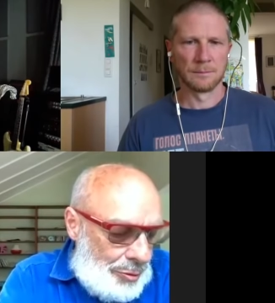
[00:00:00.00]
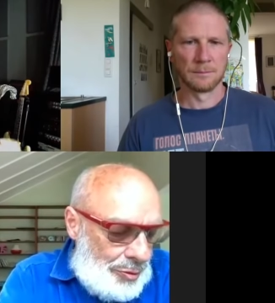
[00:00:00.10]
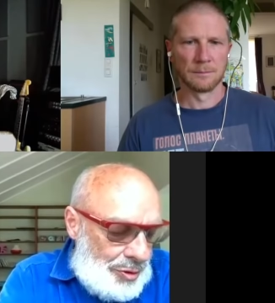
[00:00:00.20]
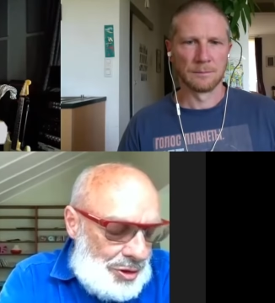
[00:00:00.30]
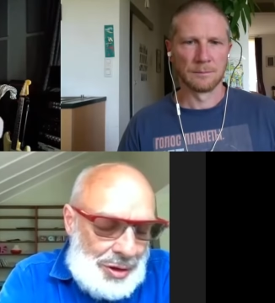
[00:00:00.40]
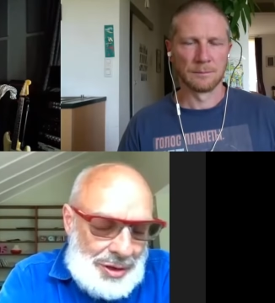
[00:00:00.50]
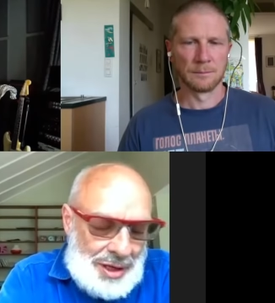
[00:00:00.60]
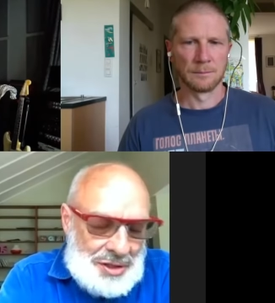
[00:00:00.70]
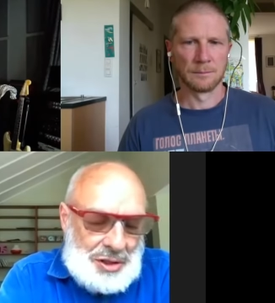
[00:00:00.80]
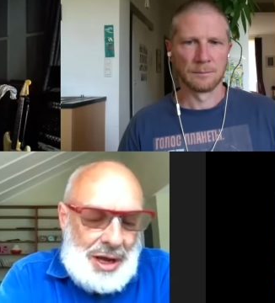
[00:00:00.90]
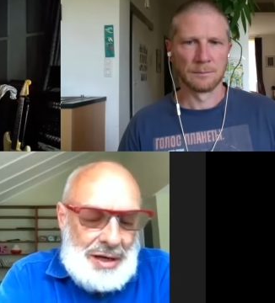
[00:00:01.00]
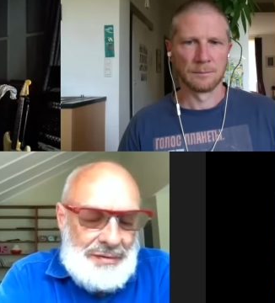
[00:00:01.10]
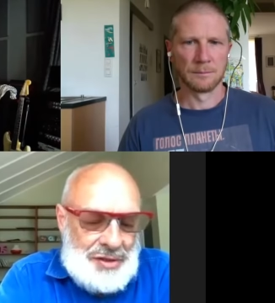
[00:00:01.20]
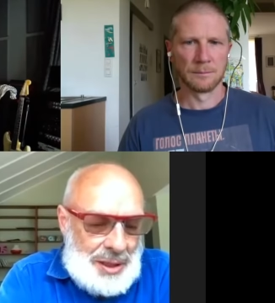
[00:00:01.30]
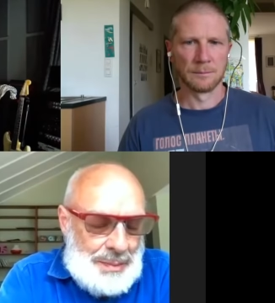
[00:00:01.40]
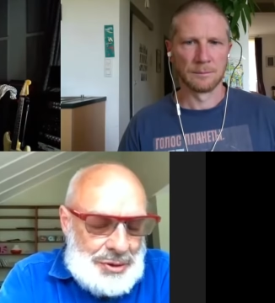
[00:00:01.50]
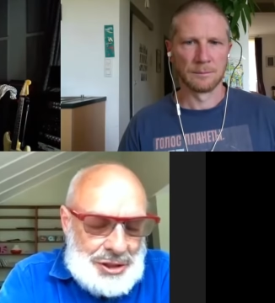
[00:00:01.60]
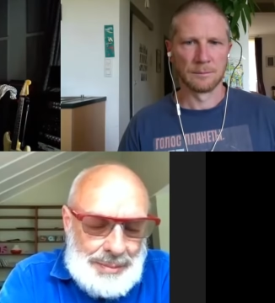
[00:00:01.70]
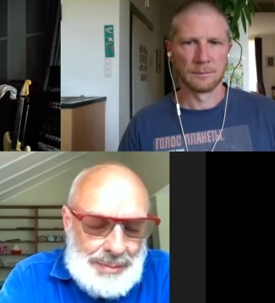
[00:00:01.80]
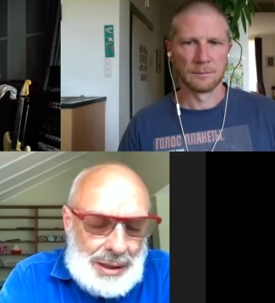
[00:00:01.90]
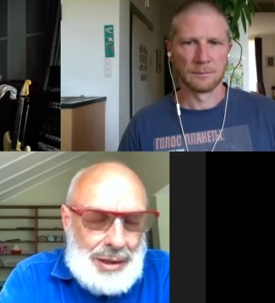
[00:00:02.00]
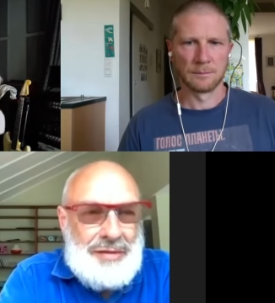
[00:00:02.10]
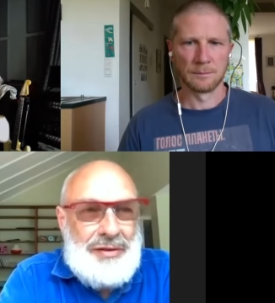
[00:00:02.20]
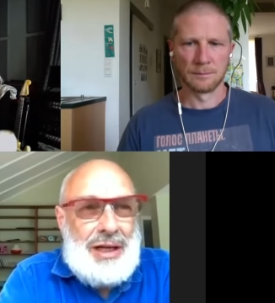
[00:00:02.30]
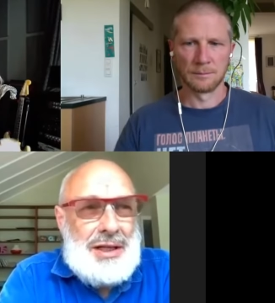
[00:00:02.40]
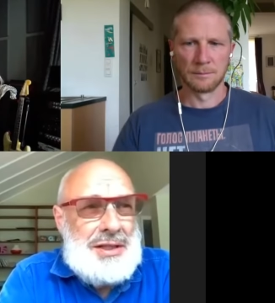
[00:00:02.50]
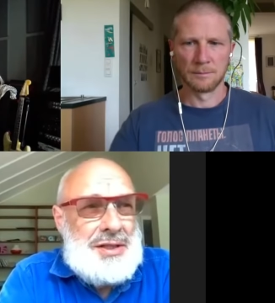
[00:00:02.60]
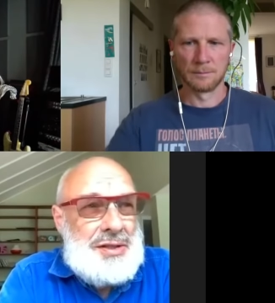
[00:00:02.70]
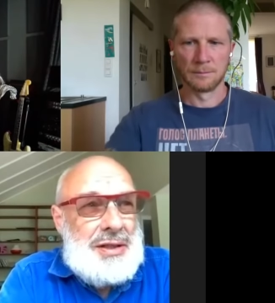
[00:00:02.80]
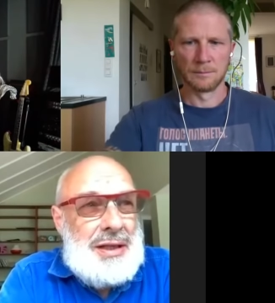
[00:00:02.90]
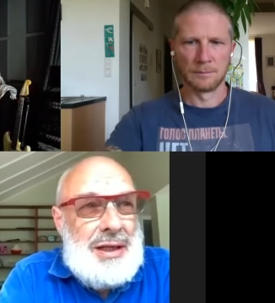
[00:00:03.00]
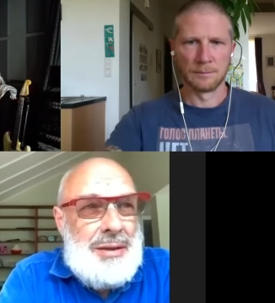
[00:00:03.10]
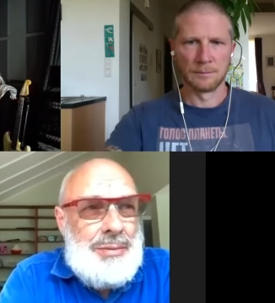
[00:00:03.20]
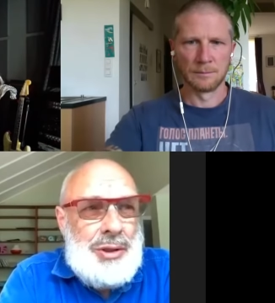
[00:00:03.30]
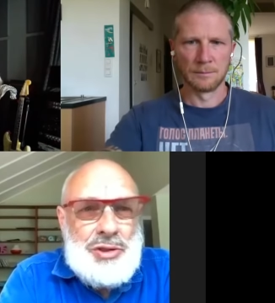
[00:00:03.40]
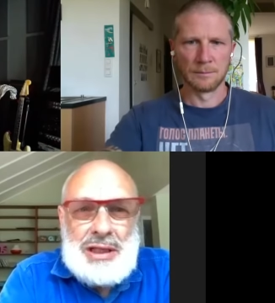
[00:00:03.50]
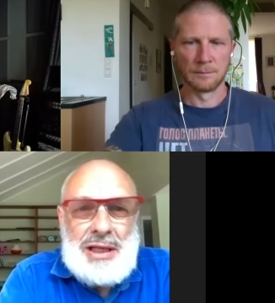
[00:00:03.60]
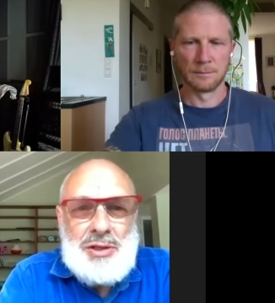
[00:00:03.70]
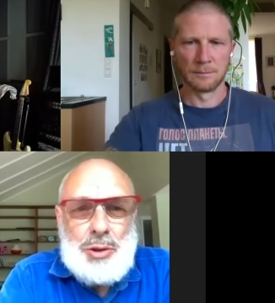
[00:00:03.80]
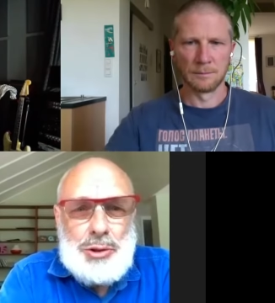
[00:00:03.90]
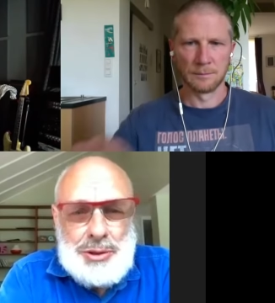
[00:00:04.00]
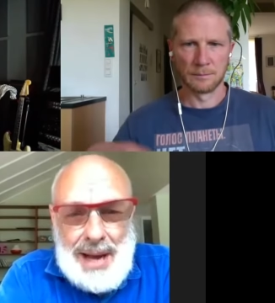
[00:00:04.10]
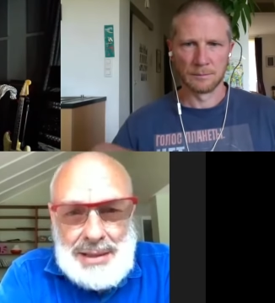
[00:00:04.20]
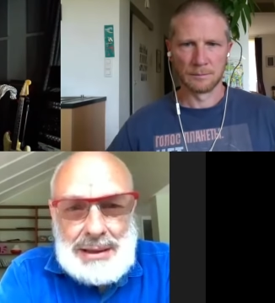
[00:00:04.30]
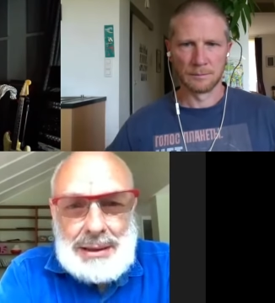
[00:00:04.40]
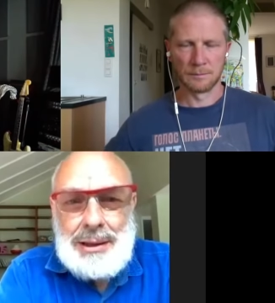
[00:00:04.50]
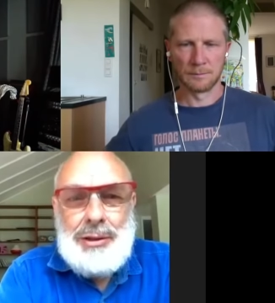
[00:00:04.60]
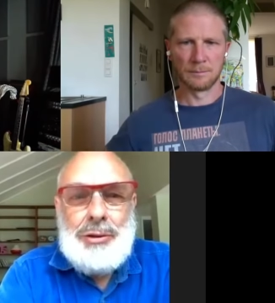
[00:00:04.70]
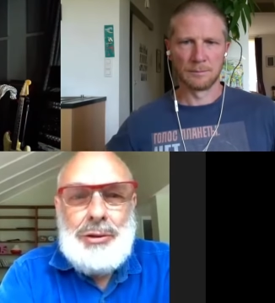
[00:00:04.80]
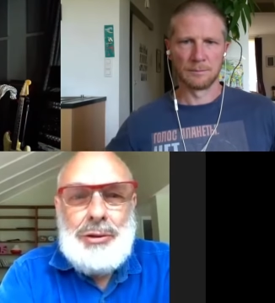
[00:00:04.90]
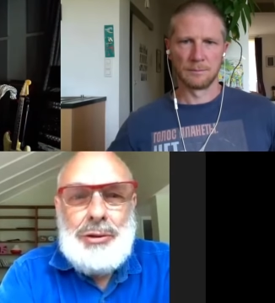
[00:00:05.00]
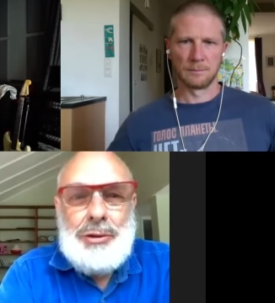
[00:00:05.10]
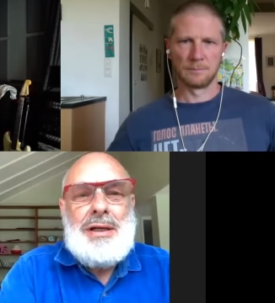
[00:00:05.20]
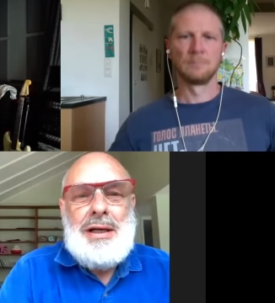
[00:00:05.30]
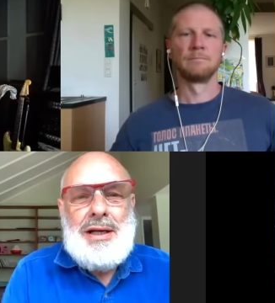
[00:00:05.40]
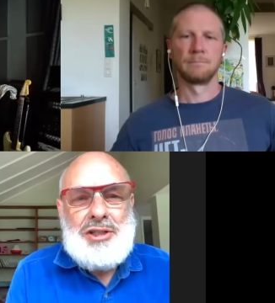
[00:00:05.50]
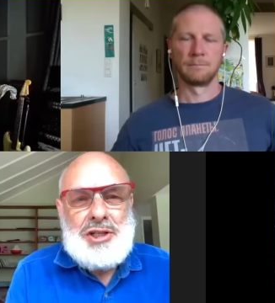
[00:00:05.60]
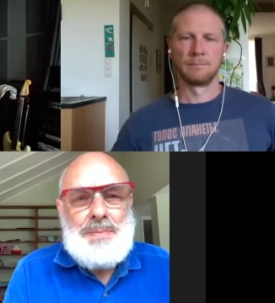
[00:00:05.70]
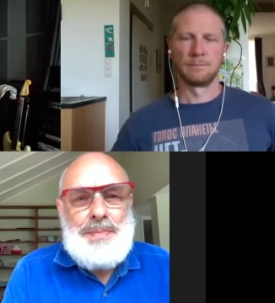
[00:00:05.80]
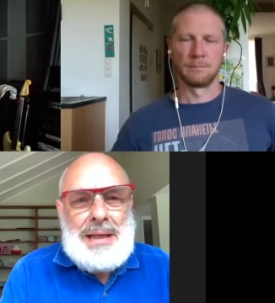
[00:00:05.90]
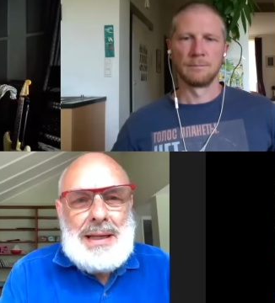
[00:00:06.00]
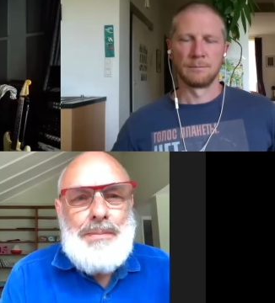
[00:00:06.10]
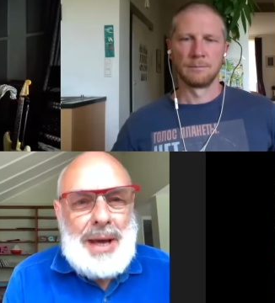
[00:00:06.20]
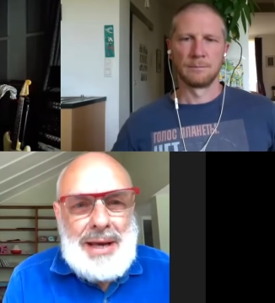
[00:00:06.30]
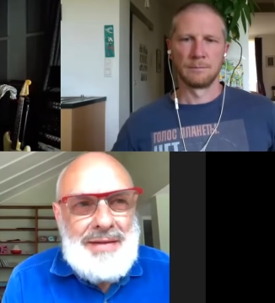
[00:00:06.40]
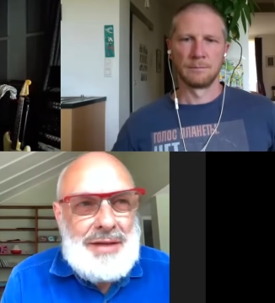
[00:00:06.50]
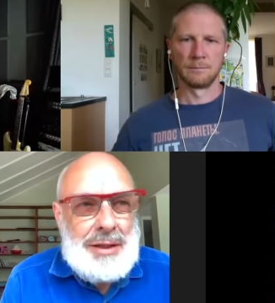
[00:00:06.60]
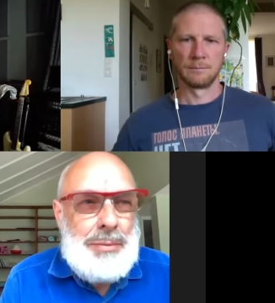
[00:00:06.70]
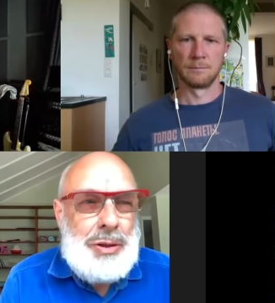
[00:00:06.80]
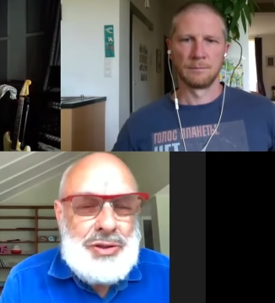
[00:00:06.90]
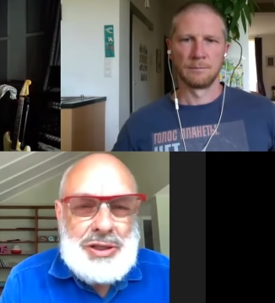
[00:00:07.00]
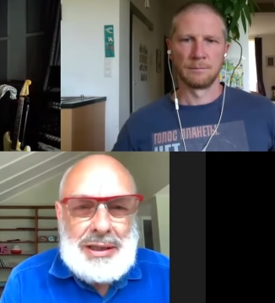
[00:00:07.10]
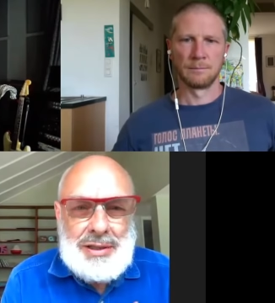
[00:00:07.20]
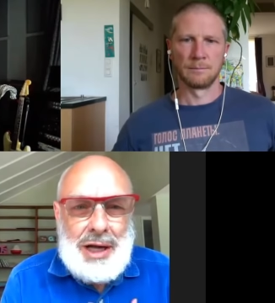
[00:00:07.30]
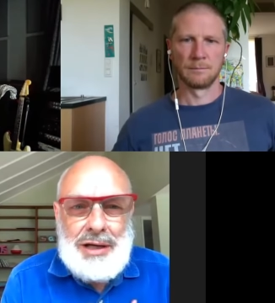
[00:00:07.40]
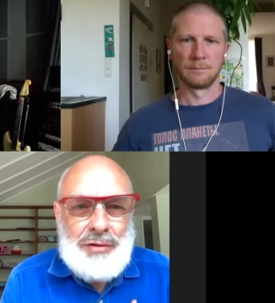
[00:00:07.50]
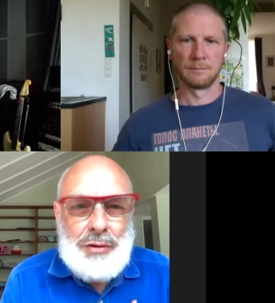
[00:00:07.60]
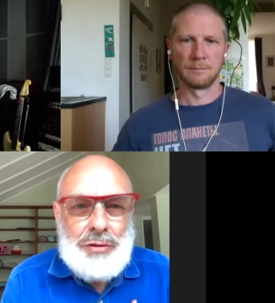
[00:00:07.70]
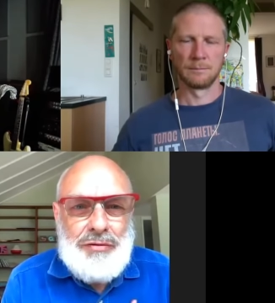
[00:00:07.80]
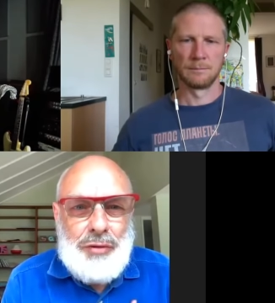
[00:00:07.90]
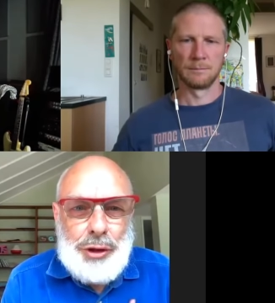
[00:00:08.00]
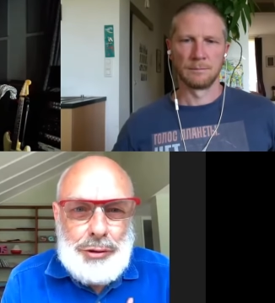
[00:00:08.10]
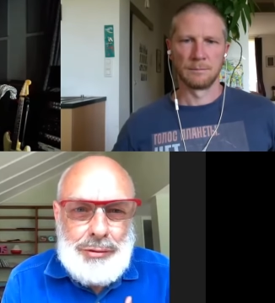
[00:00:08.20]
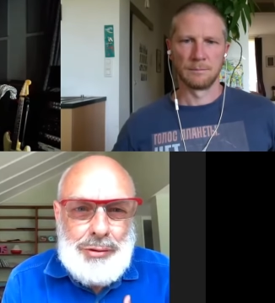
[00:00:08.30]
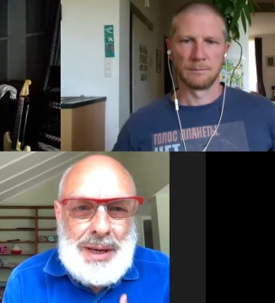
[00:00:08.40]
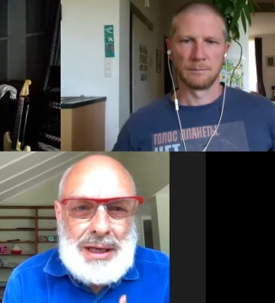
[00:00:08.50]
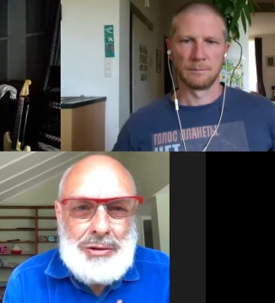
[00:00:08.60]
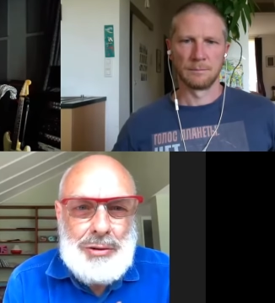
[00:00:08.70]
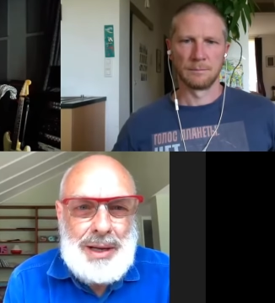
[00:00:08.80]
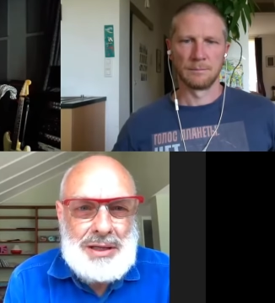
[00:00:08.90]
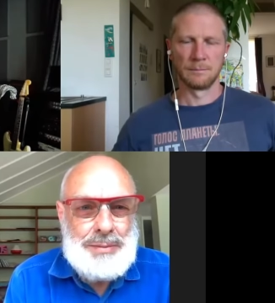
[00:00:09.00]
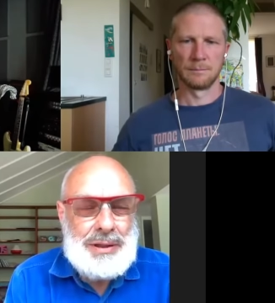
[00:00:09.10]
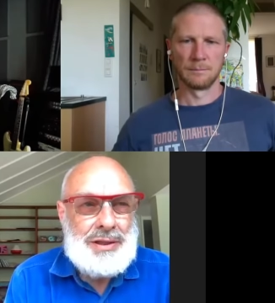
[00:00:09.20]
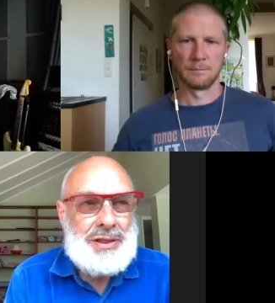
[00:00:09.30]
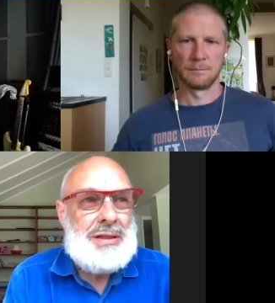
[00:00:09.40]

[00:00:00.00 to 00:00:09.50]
Speaker 1: you know, there's this kind of assumption among a lot of artists that music is automatically good, that just being bathed in music is kind of good for you and it will make you a better person,